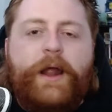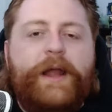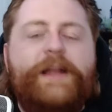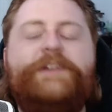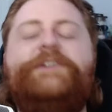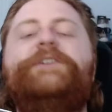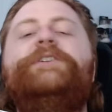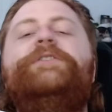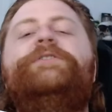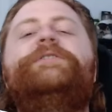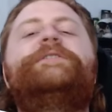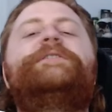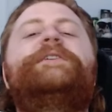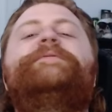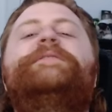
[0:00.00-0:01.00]
You
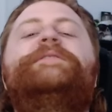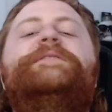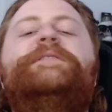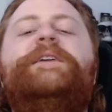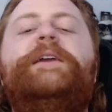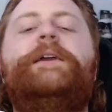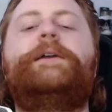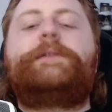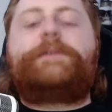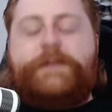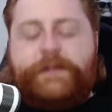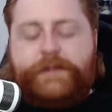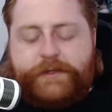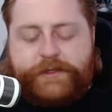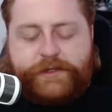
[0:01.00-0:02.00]
just have to see it
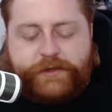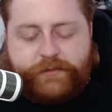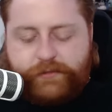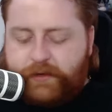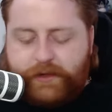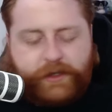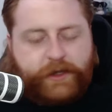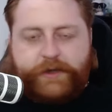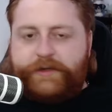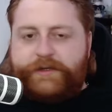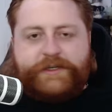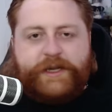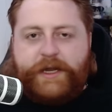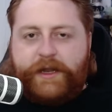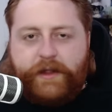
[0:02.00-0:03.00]
to really
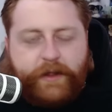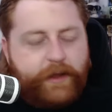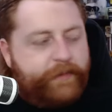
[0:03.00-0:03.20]
understand it.